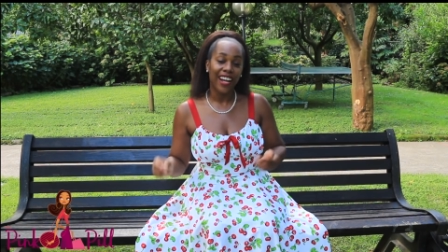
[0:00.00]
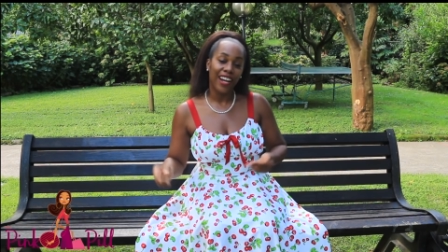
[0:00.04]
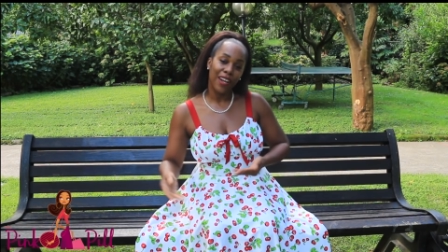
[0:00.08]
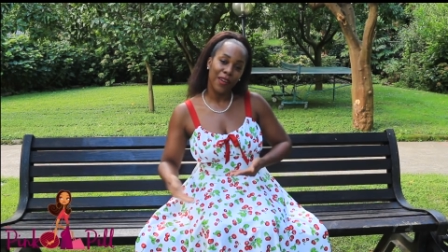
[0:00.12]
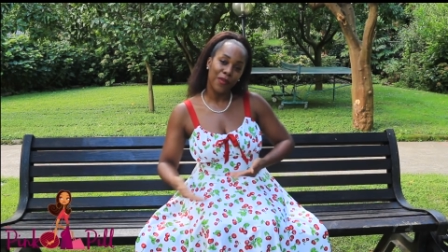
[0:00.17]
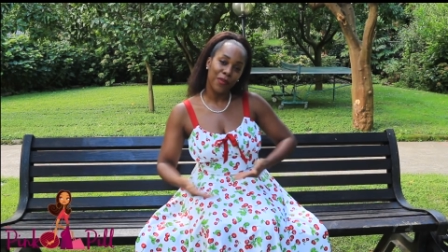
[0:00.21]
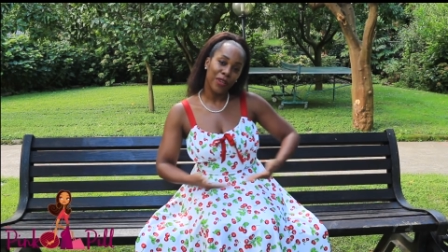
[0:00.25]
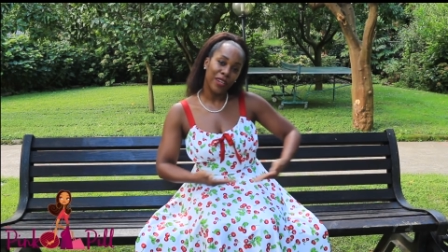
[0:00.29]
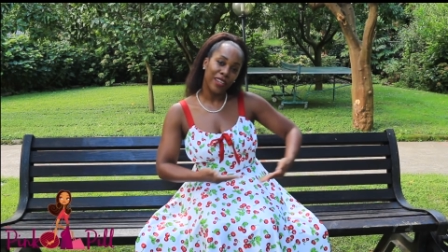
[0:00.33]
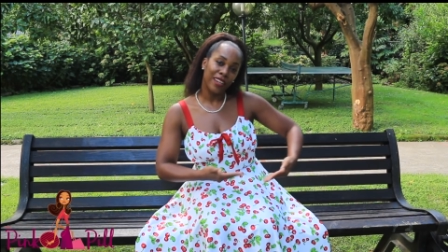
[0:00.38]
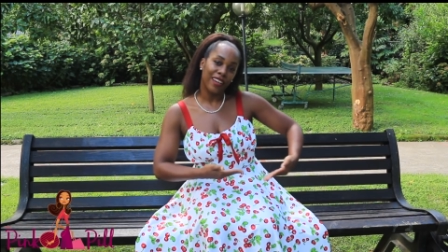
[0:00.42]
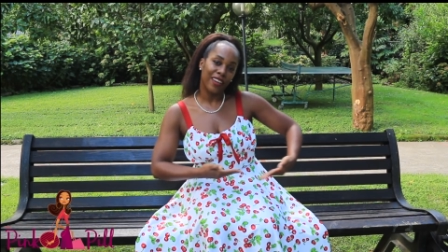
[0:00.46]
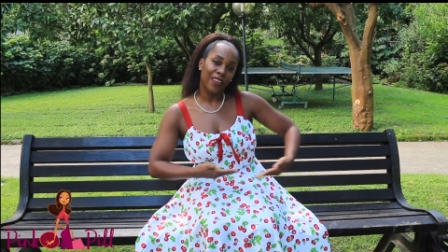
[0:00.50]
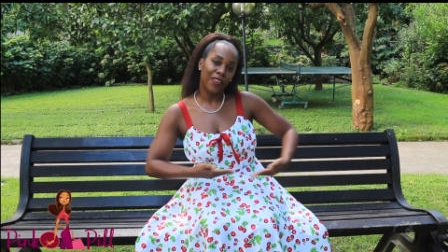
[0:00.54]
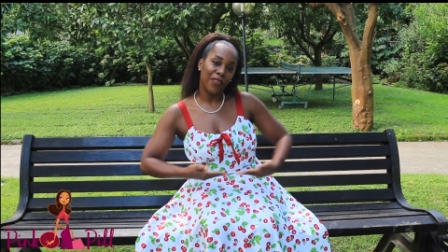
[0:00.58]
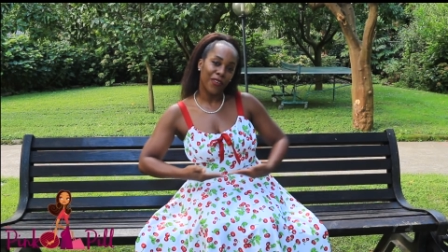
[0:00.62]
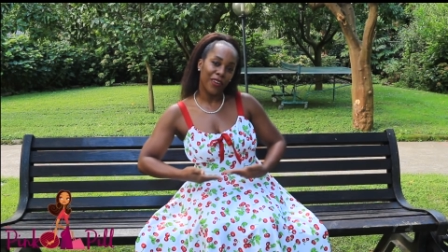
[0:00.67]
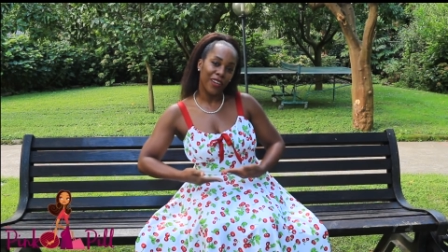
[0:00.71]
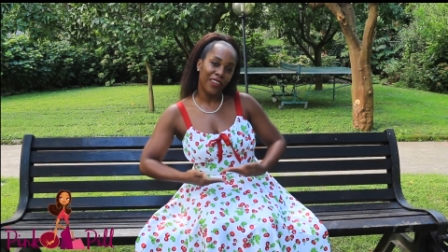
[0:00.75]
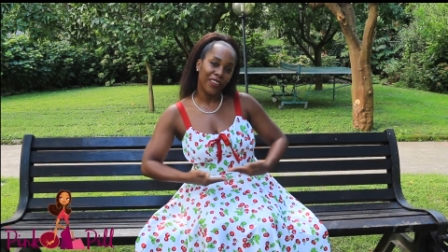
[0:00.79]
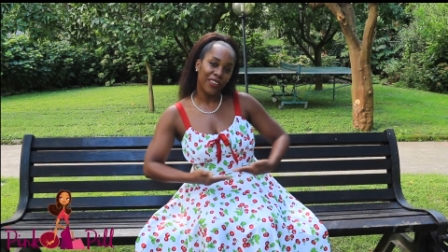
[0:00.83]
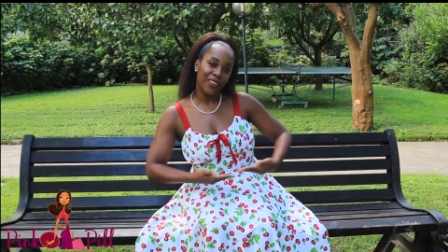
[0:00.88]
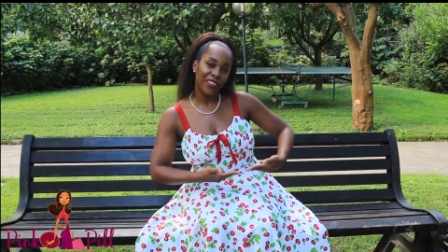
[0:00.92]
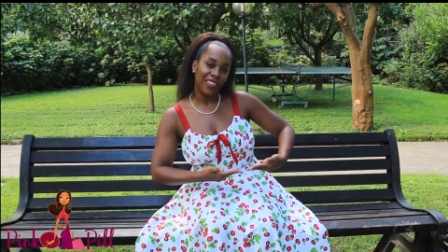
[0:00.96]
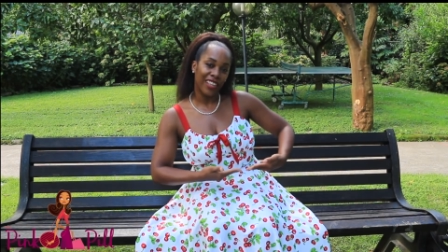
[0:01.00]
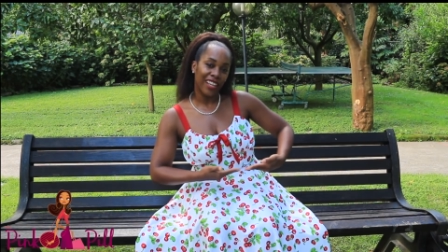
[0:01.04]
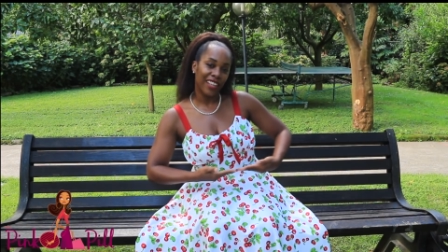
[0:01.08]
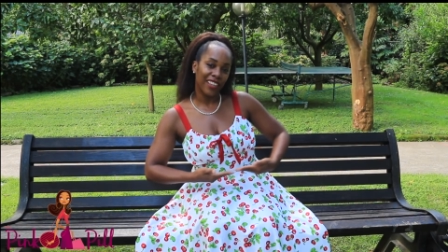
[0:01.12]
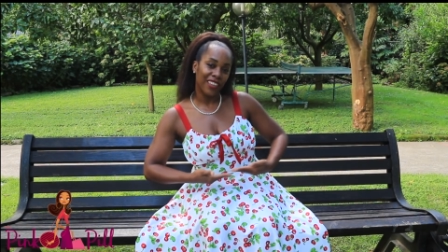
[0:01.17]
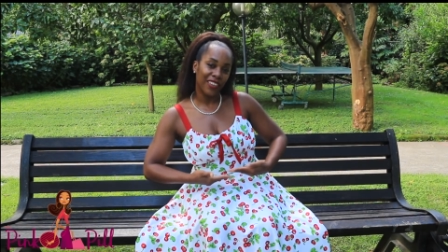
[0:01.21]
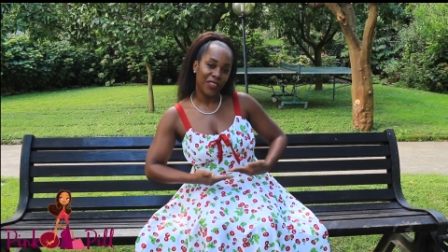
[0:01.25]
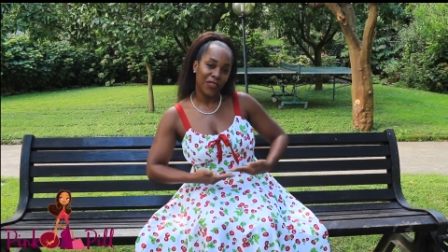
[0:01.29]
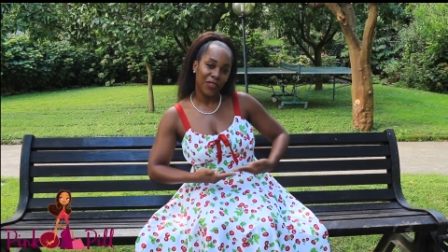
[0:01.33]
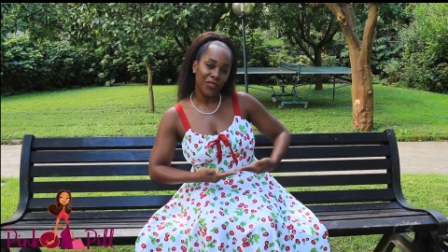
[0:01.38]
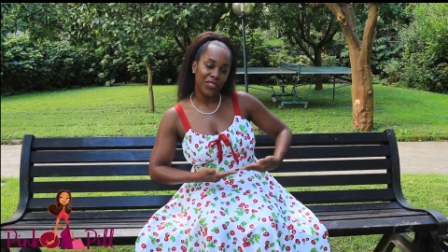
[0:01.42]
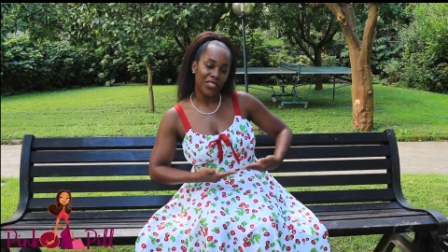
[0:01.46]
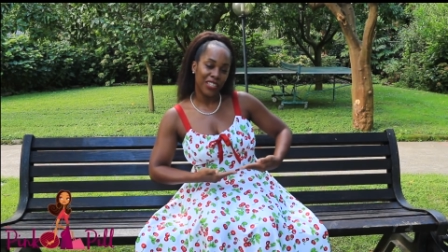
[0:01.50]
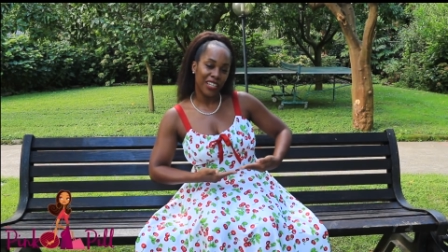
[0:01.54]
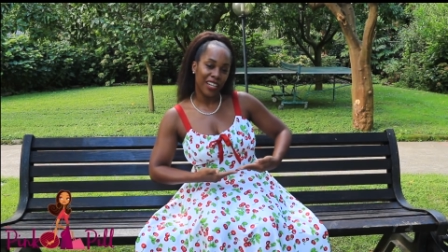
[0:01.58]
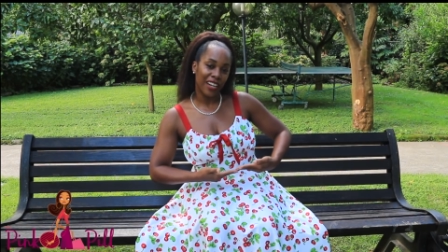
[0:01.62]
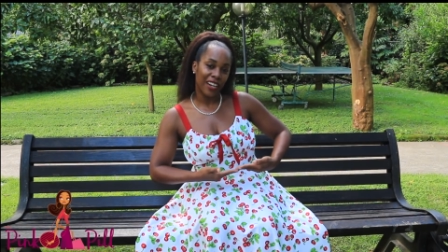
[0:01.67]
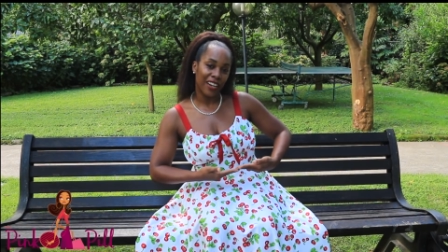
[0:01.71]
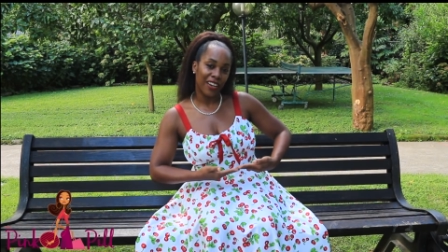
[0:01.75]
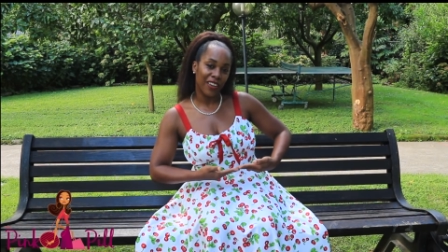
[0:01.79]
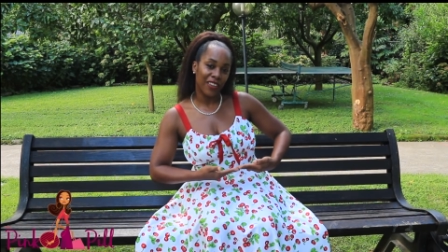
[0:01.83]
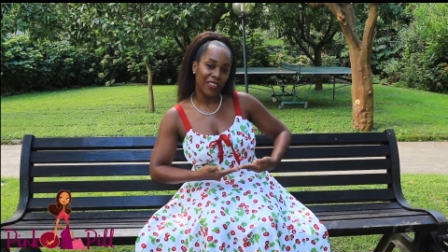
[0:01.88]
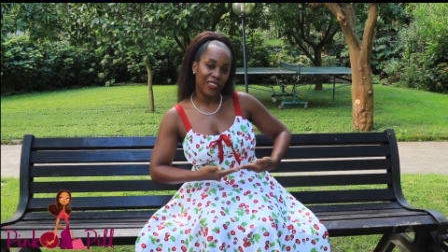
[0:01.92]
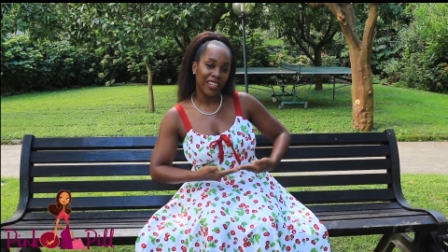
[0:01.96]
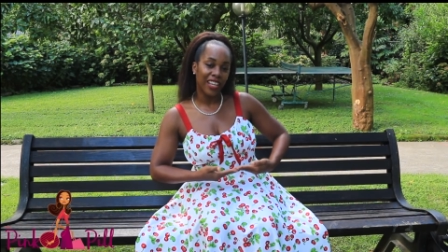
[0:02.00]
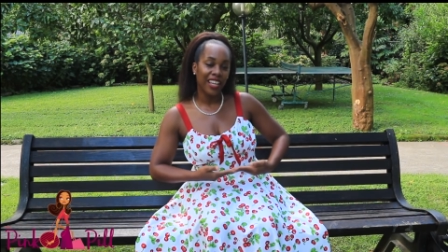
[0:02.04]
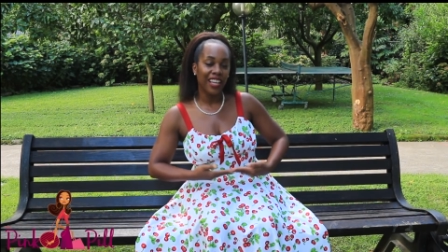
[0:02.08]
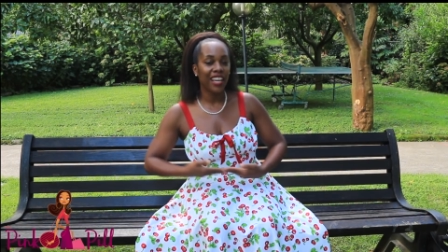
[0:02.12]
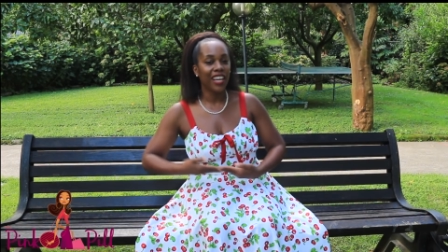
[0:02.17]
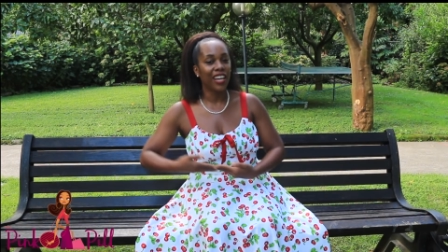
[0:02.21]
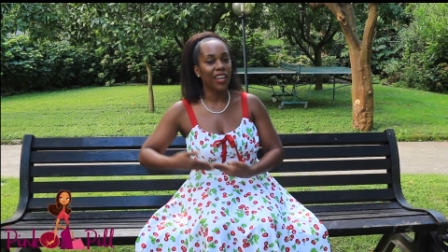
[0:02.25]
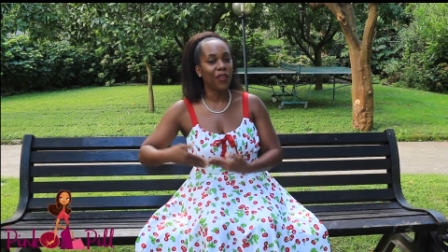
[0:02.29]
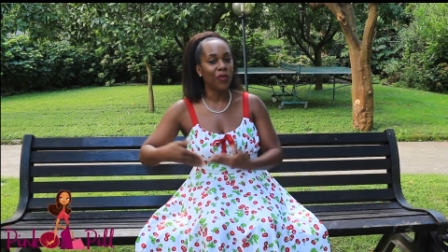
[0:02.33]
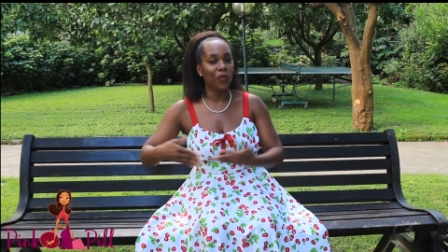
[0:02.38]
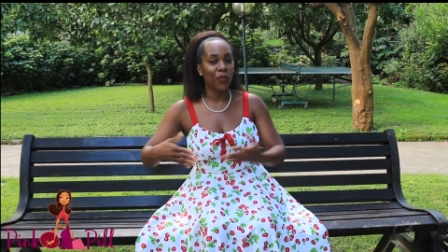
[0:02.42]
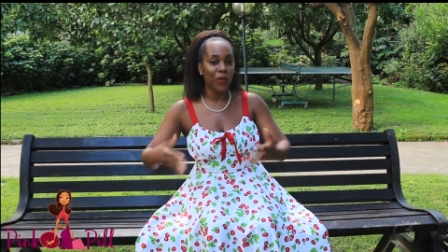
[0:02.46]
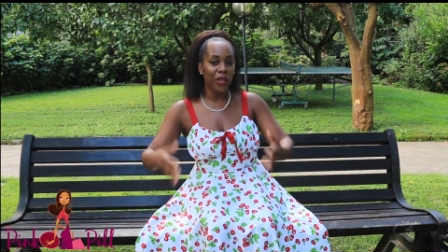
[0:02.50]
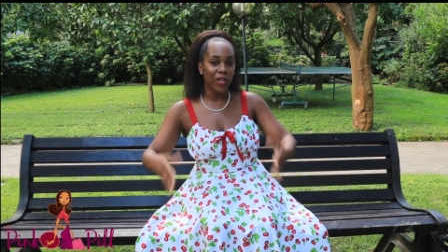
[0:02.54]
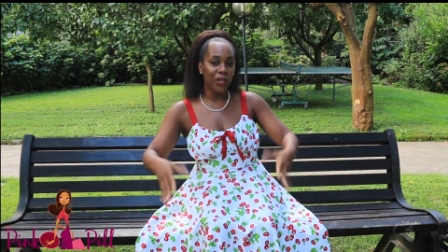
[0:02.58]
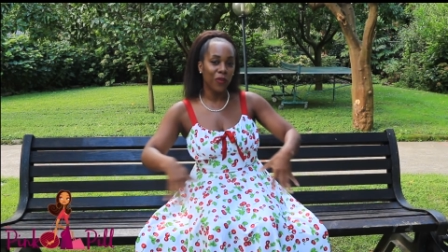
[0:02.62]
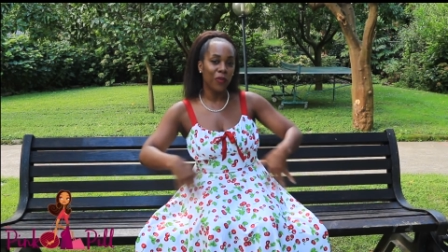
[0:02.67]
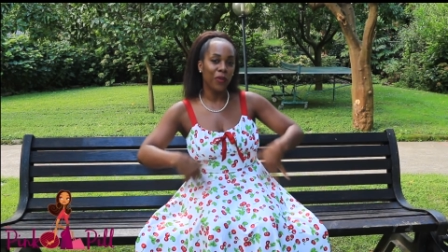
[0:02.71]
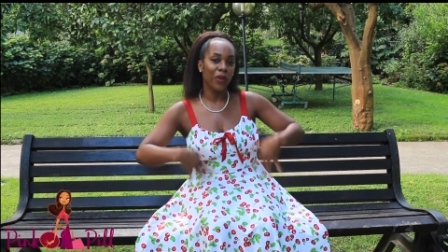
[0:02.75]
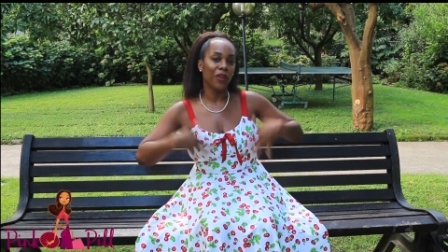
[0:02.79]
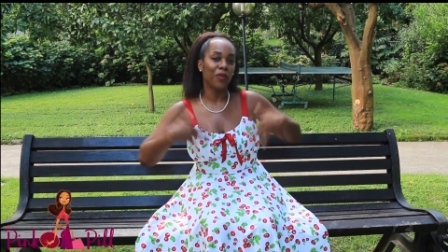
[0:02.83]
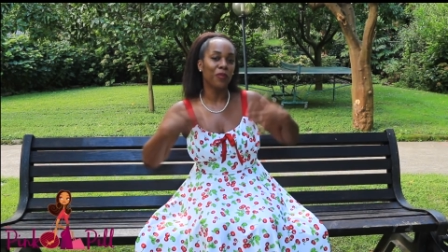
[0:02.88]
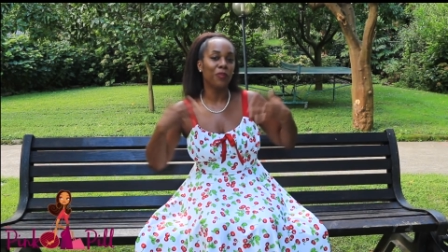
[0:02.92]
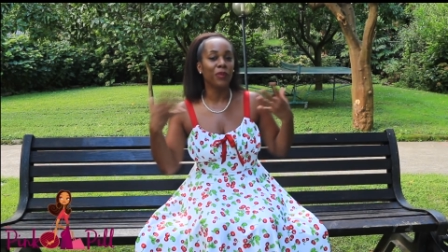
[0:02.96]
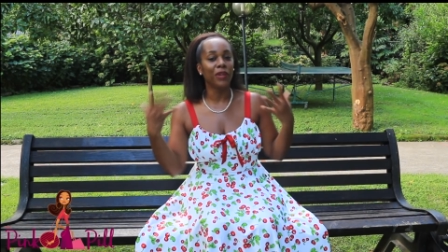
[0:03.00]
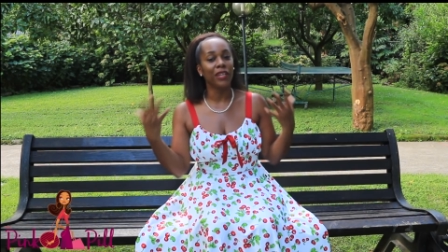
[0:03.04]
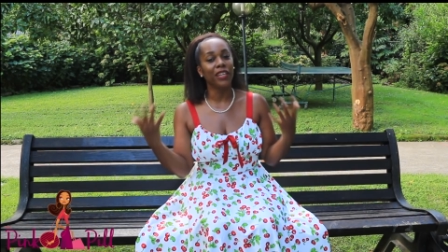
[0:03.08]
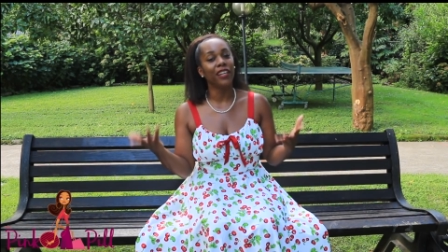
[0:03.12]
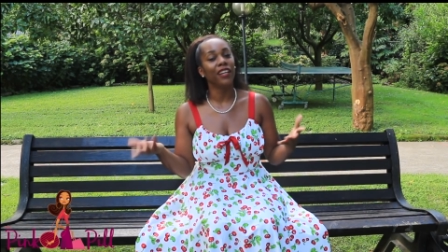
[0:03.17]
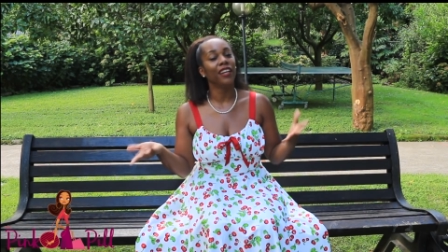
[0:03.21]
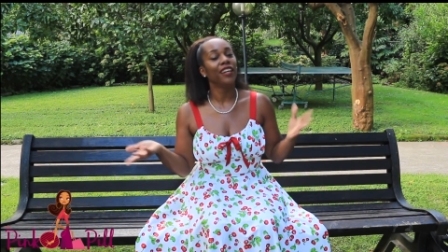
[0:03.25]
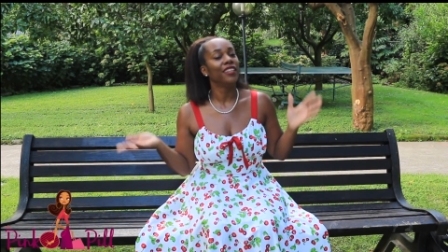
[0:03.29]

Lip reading: I'm gonna cradle that little child and we will be